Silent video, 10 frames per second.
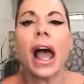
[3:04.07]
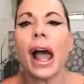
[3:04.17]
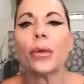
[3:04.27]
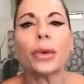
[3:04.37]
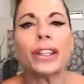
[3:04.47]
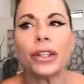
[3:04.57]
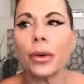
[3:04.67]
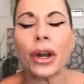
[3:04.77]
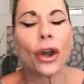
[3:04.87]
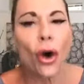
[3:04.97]
And we
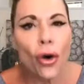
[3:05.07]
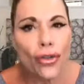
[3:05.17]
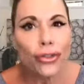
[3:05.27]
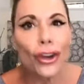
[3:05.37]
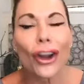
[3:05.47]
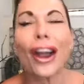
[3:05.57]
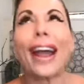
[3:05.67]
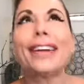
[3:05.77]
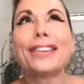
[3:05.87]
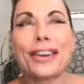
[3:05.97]
do it over
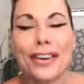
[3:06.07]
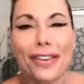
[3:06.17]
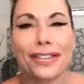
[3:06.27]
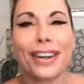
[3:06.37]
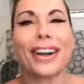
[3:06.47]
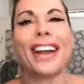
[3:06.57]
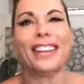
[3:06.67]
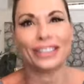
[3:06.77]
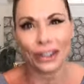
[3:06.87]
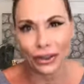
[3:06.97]
and over
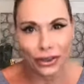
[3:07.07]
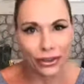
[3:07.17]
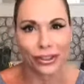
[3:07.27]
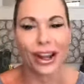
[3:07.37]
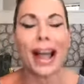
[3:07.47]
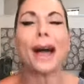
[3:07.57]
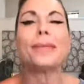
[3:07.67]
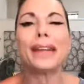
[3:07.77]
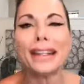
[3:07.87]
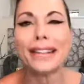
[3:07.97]
and over. How
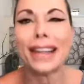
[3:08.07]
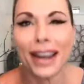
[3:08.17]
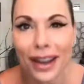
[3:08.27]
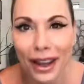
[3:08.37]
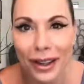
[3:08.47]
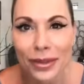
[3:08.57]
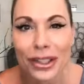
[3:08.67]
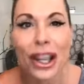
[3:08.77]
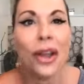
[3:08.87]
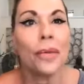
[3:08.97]
many
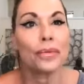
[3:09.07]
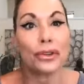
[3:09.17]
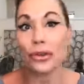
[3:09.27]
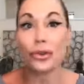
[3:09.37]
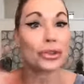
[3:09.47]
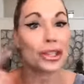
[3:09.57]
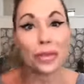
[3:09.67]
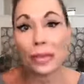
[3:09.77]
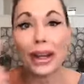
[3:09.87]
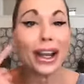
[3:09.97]
times do you
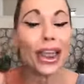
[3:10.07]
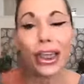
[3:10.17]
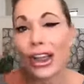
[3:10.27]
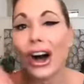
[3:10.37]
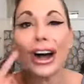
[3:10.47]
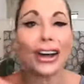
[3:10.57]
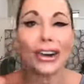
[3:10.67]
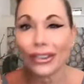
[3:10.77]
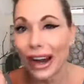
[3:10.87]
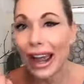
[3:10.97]
spin a thought
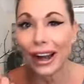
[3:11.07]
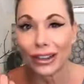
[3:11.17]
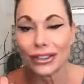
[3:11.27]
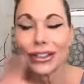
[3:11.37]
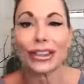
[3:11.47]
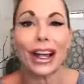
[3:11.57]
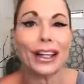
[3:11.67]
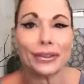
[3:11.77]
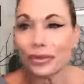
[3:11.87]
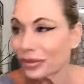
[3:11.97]
around,
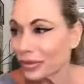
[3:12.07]
right?